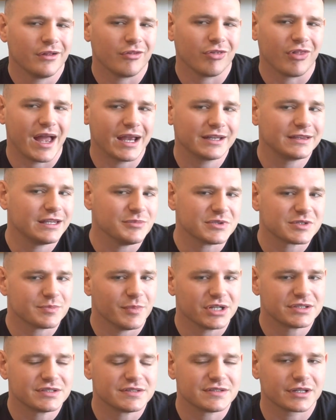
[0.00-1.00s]
like them as
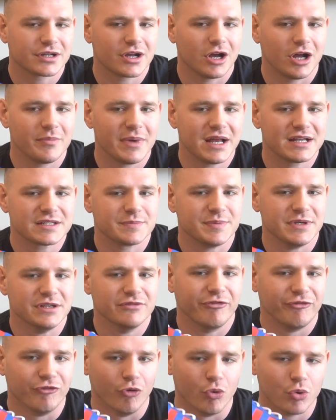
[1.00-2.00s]
much as the Combat Speed
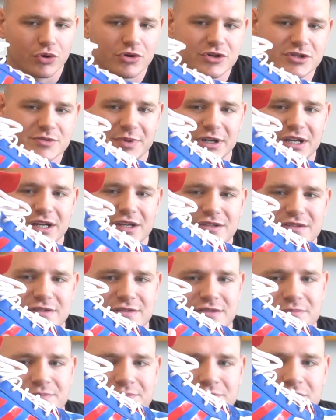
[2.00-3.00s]
4s
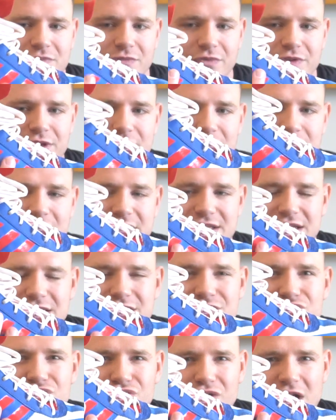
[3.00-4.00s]
because the
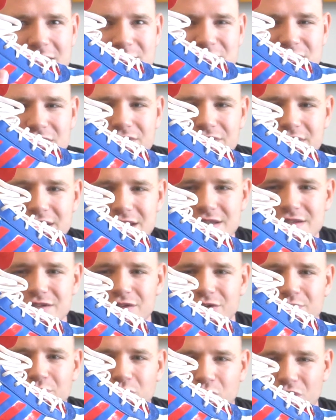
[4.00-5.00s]
Adidas stripes on these
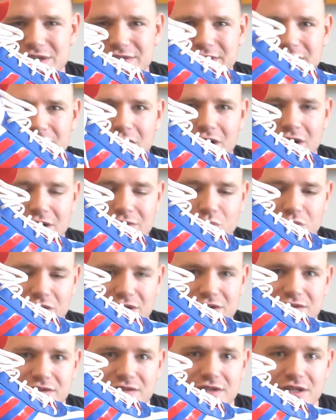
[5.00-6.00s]
are printed on,
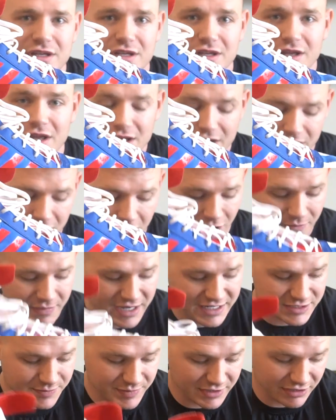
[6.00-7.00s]
whereas the
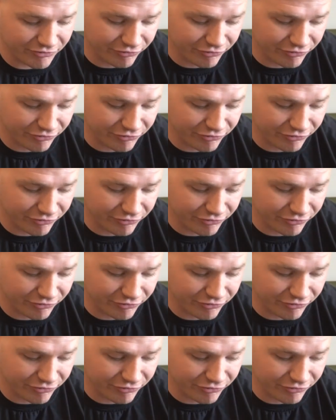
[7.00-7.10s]
Combat Speed